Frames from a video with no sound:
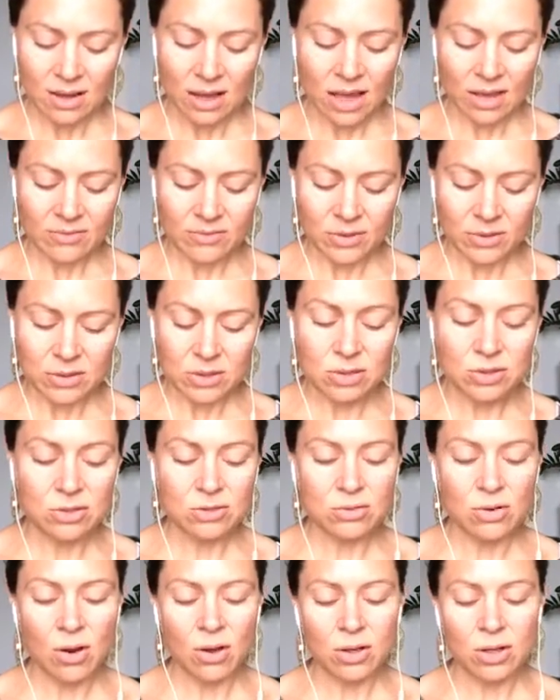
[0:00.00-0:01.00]
I felt a
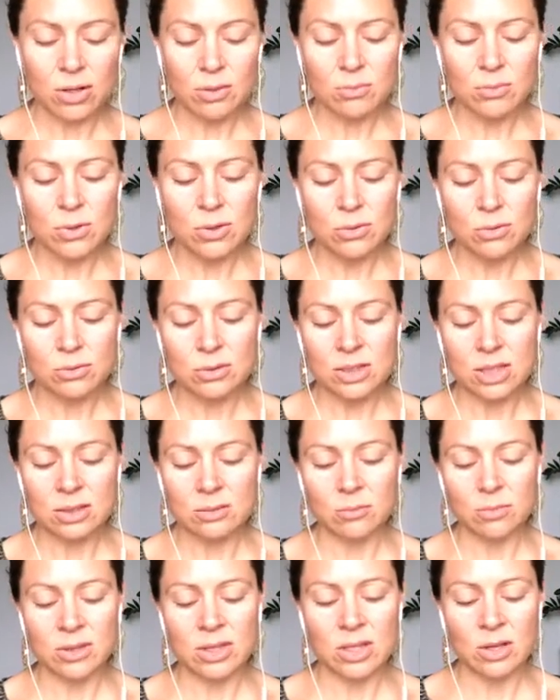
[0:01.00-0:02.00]
strong
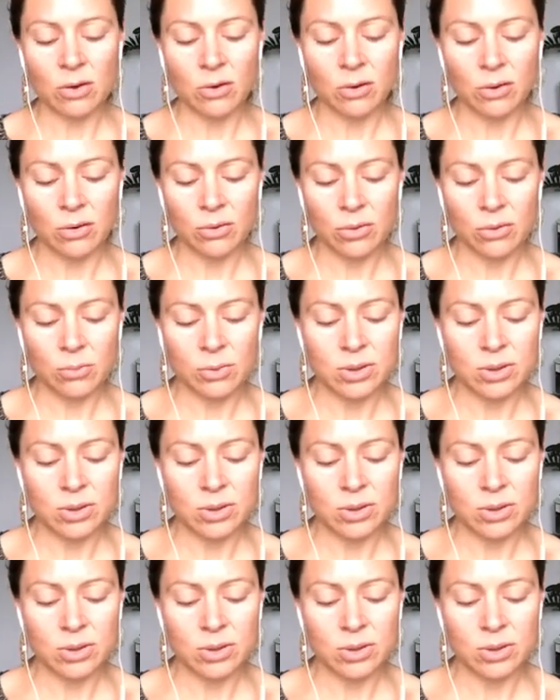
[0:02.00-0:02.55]
communion with the earth,